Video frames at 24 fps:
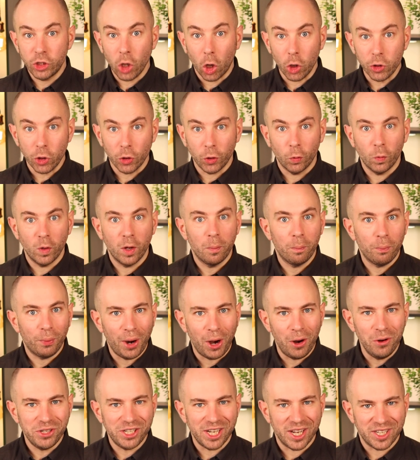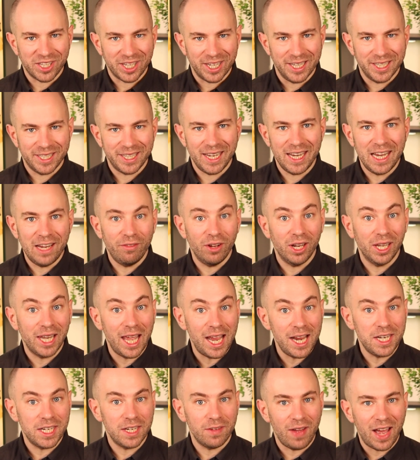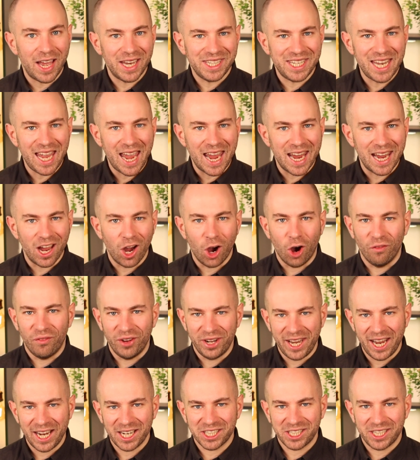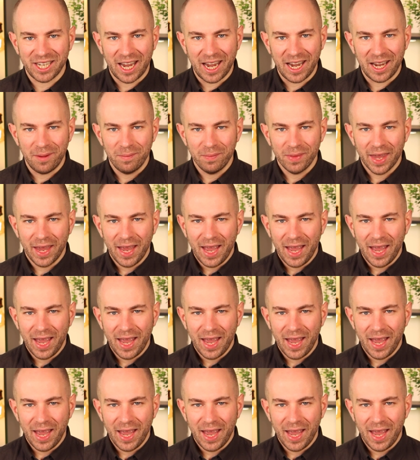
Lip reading: Dodl will process it either later that day or the next day.